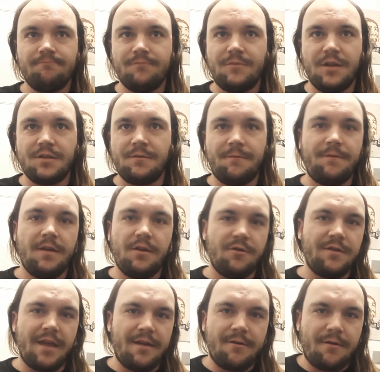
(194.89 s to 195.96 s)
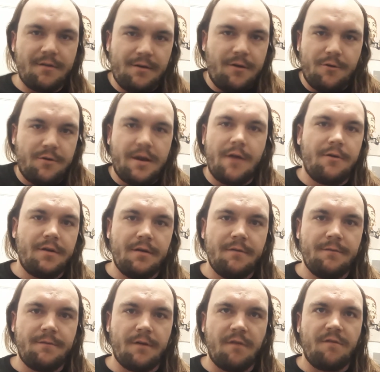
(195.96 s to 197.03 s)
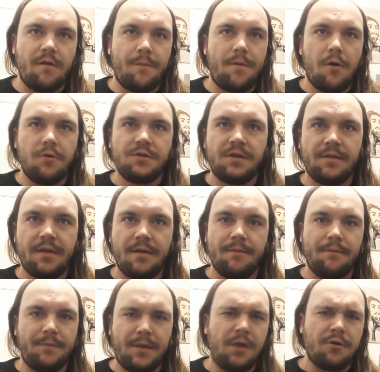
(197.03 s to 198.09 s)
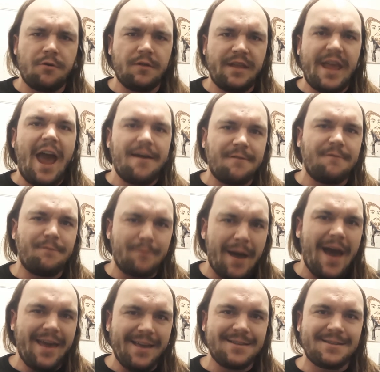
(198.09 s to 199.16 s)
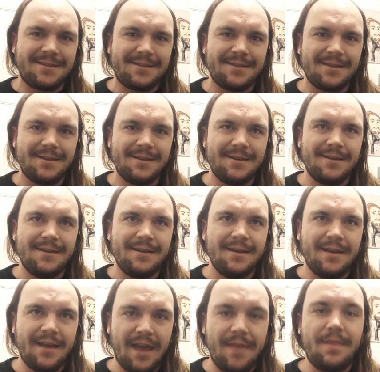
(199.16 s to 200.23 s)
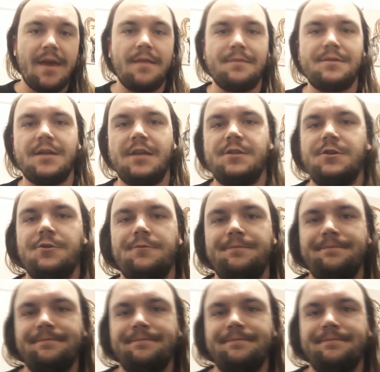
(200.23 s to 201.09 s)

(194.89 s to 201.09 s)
doesn't fit your narrative of opposing them purely out of bias, and that upsets you.